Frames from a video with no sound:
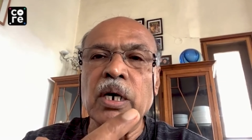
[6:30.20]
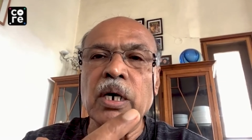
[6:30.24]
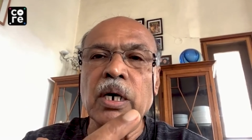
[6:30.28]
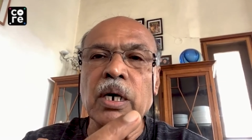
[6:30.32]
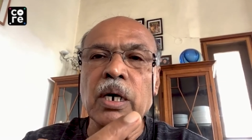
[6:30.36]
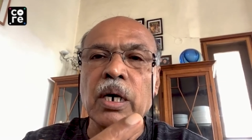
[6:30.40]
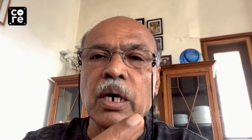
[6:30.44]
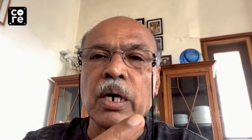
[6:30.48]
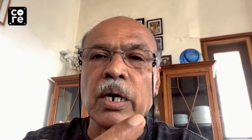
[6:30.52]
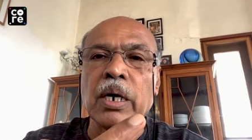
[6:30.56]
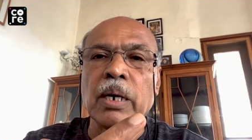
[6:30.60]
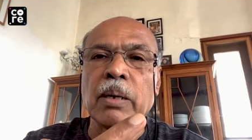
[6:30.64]

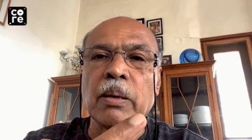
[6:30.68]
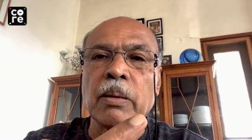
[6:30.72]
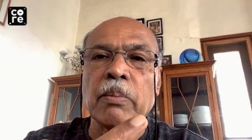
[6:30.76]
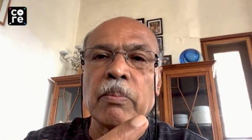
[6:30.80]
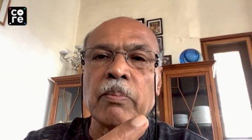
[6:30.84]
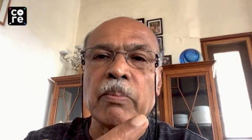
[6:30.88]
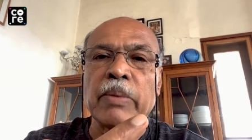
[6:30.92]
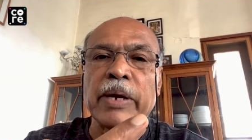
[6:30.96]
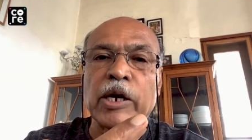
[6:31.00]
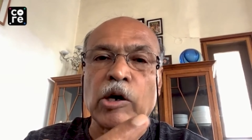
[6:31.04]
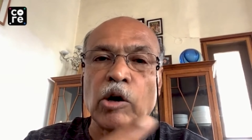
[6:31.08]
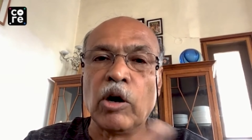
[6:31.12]
um,
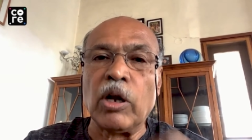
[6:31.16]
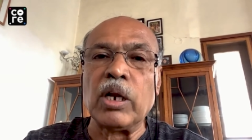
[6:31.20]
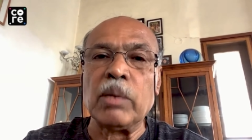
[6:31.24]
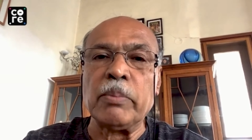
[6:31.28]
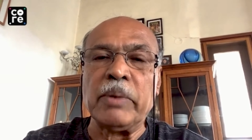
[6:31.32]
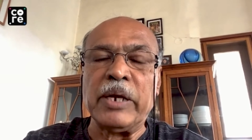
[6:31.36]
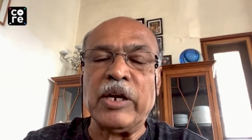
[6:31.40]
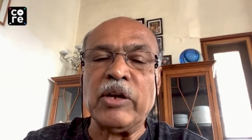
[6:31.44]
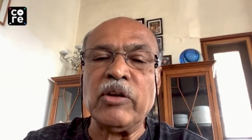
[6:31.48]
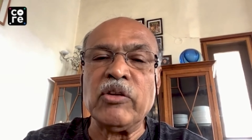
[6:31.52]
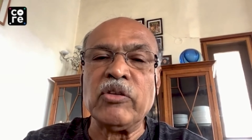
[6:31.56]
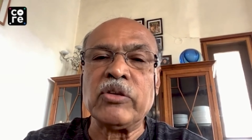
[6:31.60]

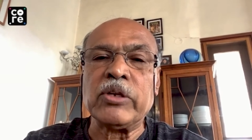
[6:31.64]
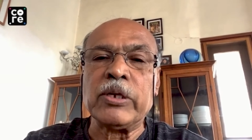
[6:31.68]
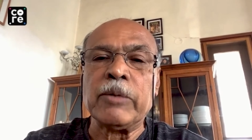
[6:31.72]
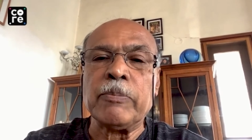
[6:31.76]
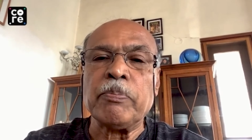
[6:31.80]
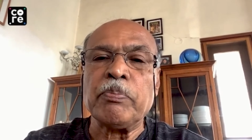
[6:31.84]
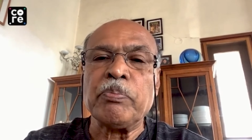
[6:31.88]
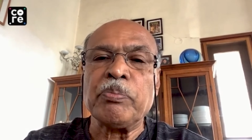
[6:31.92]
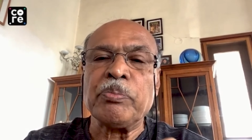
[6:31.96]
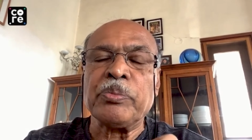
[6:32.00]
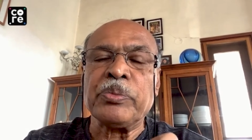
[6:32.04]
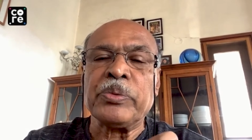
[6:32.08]
economies
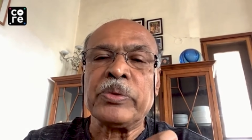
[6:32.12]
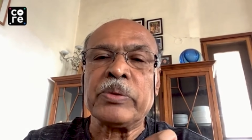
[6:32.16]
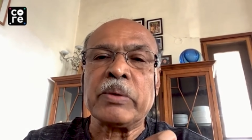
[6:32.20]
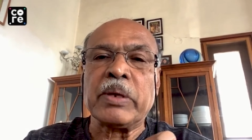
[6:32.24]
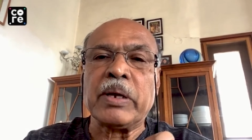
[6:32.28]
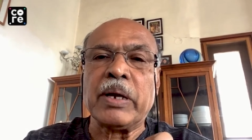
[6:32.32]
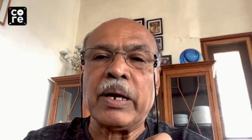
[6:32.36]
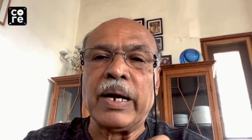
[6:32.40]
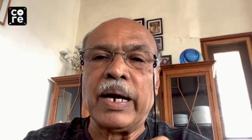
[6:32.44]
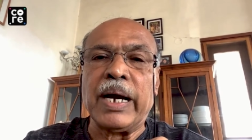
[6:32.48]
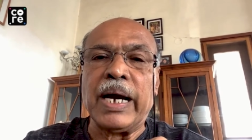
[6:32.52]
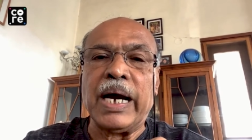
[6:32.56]

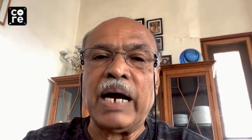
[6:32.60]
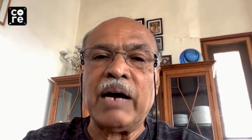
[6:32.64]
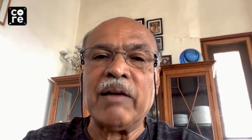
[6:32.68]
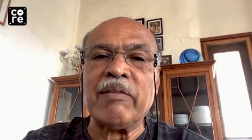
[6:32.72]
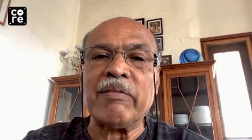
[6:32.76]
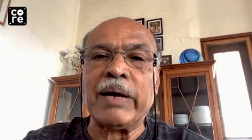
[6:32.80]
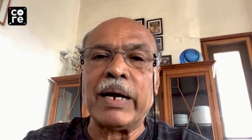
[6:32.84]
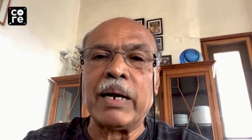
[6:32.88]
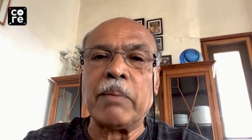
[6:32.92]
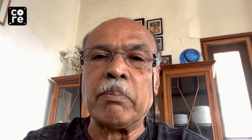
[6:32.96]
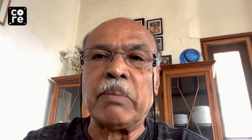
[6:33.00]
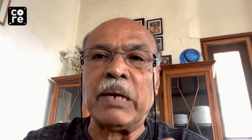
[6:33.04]
have
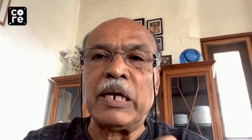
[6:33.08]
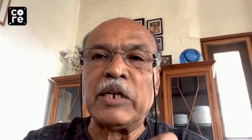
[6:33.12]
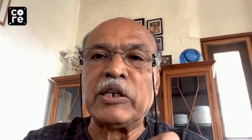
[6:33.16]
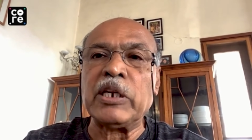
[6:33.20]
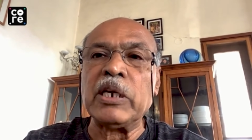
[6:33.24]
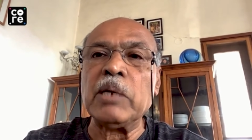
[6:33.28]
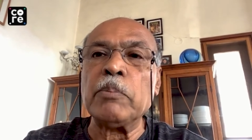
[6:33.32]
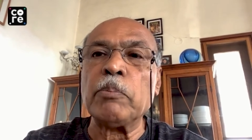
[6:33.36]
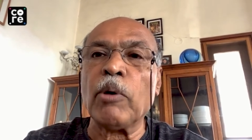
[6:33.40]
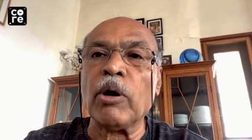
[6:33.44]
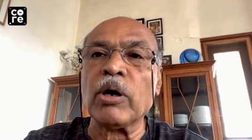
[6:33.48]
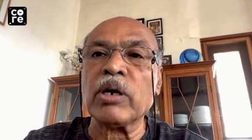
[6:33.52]
a
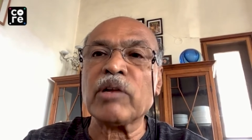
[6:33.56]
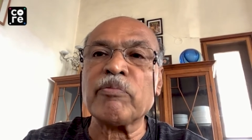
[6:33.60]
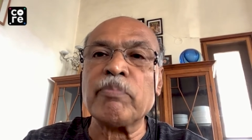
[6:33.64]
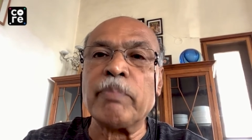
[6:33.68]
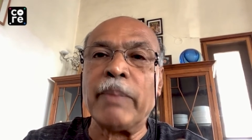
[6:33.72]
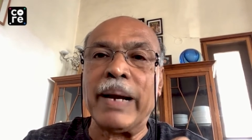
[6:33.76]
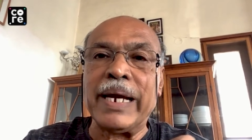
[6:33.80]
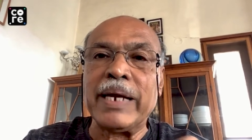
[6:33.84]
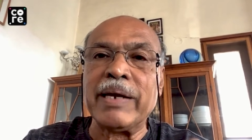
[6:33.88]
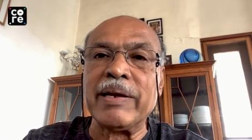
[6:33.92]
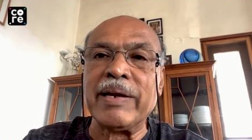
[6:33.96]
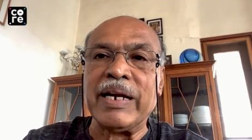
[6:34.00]
melting pot of
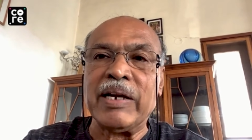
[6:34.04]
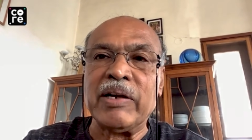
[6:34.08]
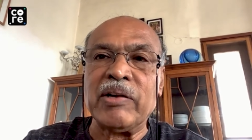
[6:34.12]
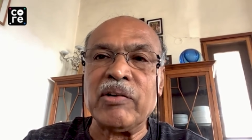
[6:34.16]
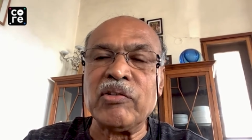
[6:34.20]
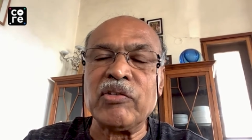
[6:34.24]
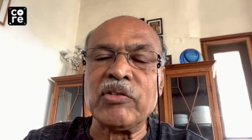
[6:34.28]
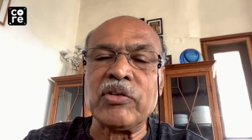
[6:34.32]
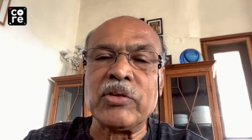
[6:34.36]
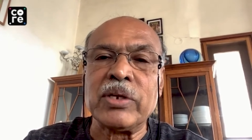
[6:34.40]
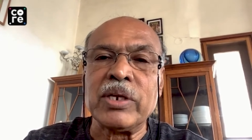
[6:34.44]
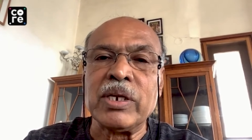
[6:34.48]

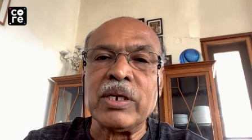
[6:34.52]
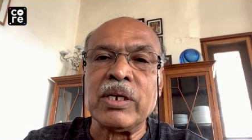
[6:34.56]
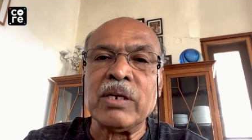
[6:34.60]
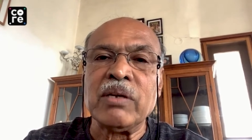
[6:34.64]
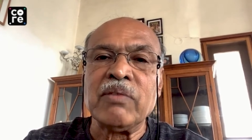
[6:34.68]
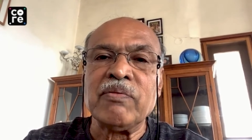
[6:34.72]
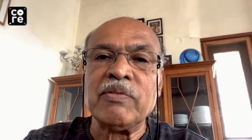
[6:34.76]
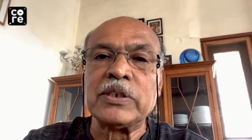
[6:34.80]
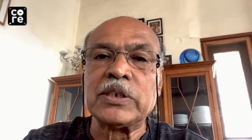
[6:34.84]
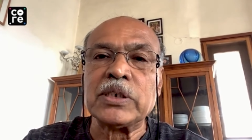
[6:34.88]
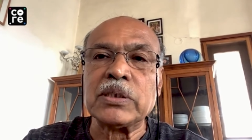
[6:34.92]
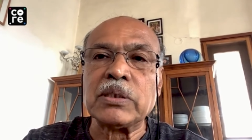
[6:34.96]
migrants,
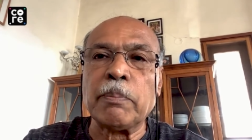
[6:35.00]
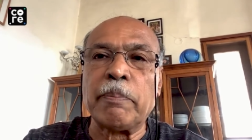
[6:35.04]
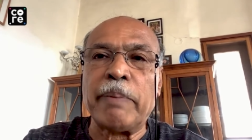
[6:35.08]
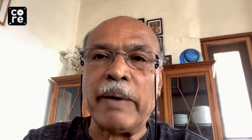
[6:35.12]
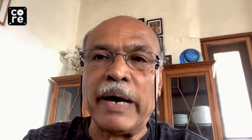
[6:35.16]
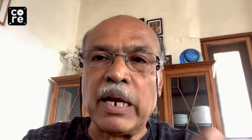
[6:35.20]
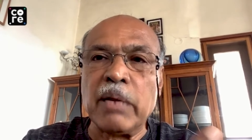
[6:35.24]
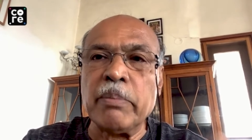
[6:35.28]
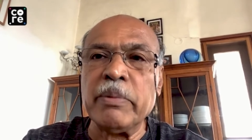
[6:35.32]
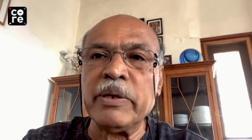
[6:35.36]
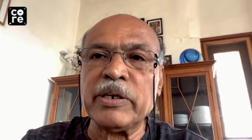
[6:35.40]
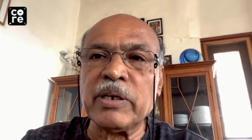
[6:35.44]
which is the
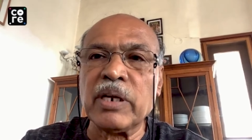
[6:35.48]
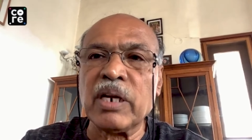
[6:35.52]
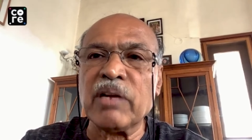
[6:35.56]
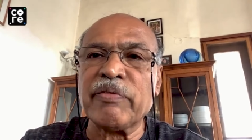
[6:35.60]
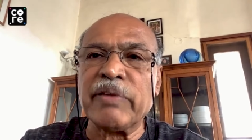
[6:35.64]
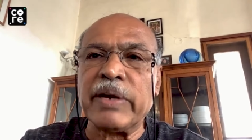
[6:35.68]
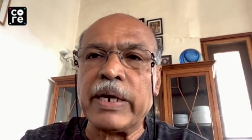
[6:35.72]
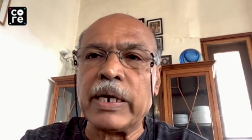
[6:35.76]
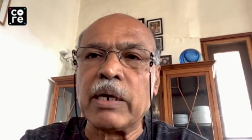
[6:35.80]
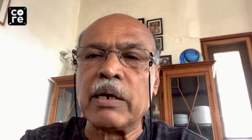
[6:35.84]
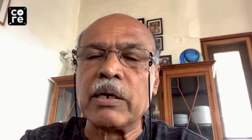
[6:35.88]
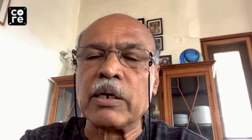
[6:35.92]
parameter of
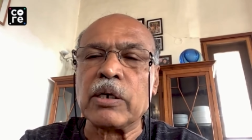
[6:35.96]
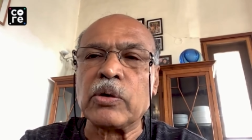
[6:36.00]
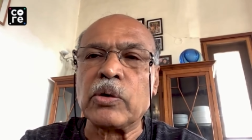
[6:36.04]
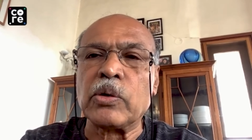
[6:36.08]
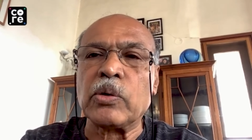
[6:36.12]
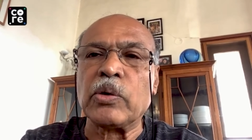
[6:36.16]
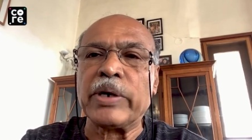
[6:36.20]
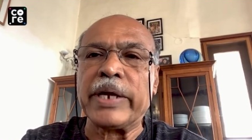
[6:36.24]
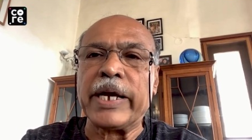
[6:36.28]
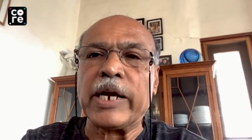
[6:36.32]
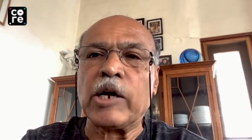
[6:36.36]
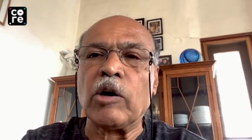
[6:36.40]
a
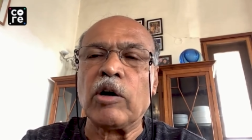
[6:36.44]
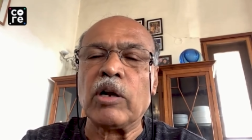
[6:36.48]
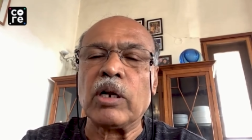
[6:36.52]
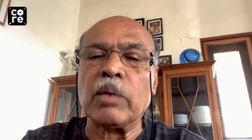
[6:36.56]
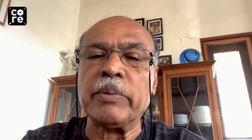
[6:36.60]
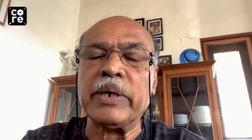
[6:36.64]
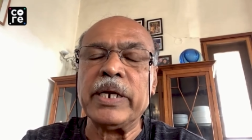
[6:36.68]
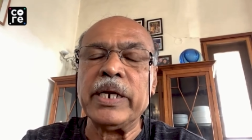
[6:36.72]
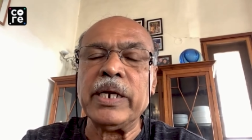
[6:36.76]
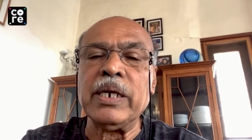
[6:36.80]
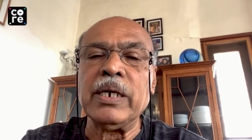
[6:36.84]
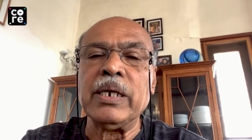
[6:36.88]
good
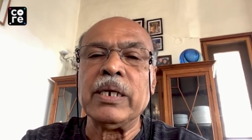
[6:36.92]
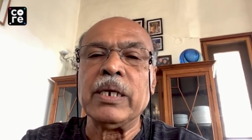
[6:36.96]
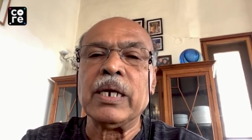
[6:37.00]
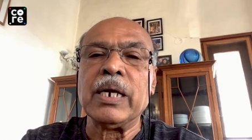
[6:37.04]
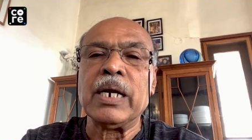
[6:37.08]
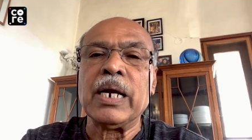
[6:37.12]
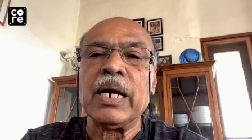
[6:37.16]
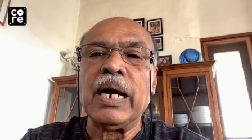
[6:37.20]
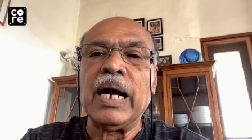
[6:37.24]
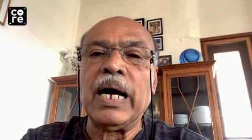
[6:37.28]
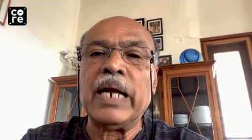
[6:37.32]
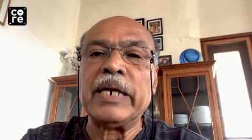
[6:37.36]
economy,
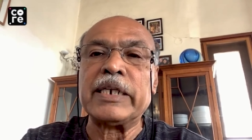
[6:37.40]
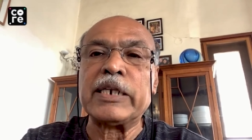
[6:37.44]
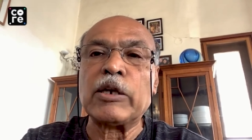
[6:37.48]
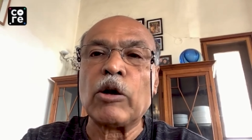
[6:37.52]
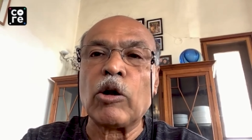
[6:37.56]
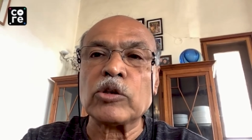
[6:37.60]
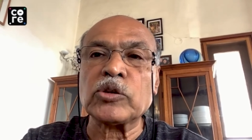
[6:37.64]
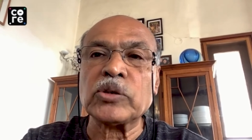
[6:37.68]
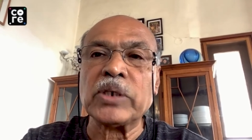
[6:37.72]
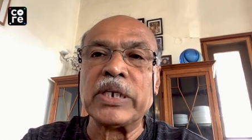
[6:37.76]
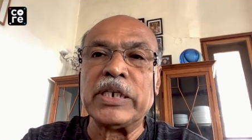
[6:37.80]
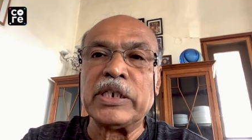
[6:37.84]
and it
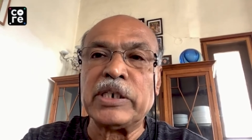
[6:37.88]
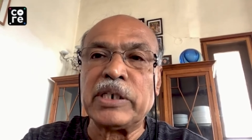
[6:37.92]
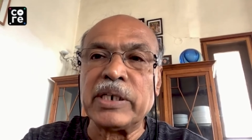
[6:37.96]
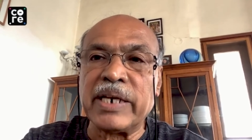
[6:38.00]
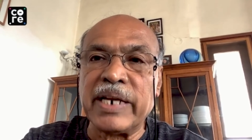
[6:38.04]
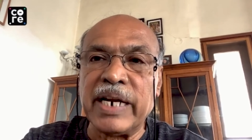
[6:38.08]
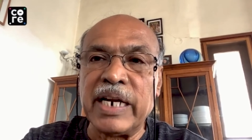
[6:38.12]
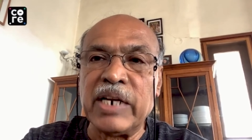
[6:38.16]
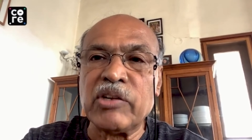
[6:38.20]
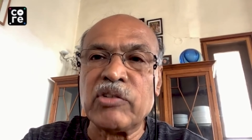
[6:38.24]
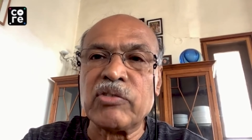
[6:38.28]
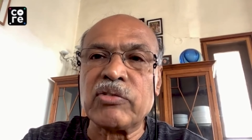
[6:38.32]
also
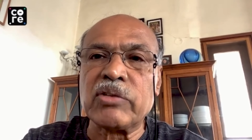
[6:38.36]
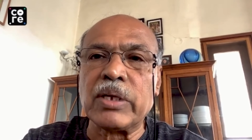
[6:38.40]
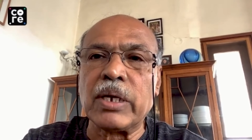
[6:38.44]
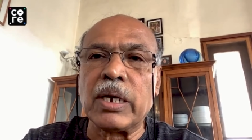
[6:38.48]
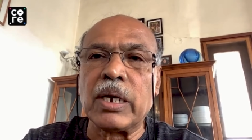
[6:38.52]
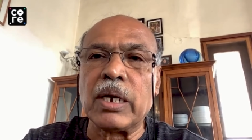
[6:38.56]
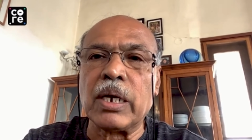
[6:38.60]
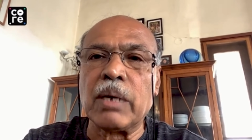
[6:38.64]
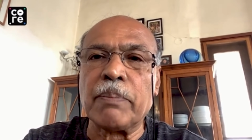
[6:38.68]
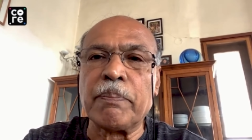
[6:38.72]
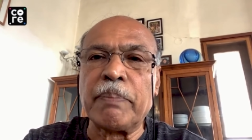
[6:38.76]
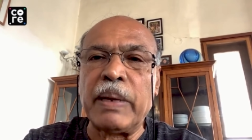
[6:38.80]
integrates
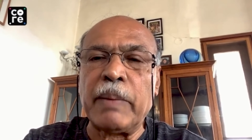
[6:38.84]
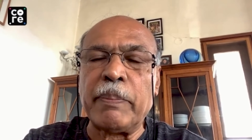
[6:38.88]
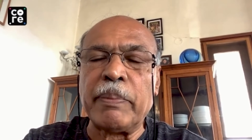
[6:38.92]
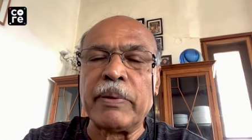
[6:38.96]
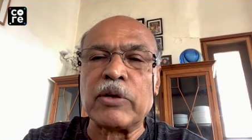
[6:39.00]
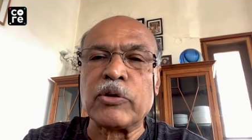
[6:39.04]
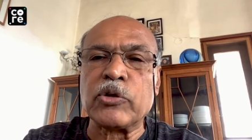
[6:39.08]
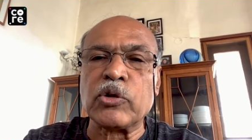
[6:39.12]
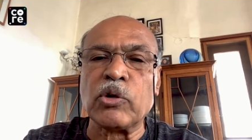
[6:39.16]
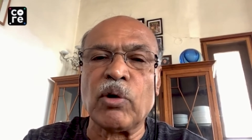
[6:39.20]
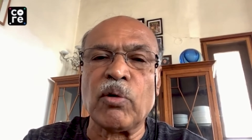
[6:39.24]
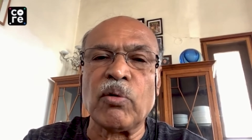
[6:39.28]
uh, people.
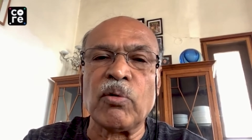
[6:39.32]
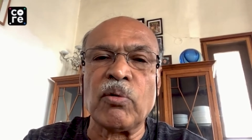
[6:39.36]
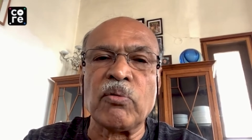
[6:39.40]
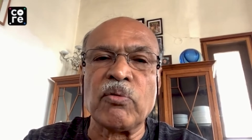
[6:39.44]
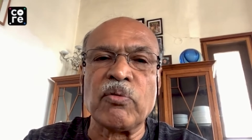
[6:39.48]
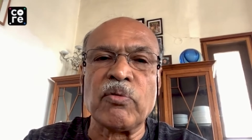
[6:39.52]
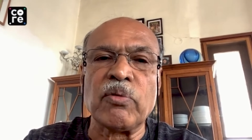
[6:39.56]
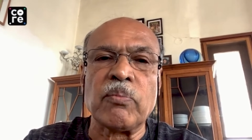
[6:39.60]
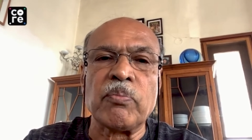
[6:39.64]
So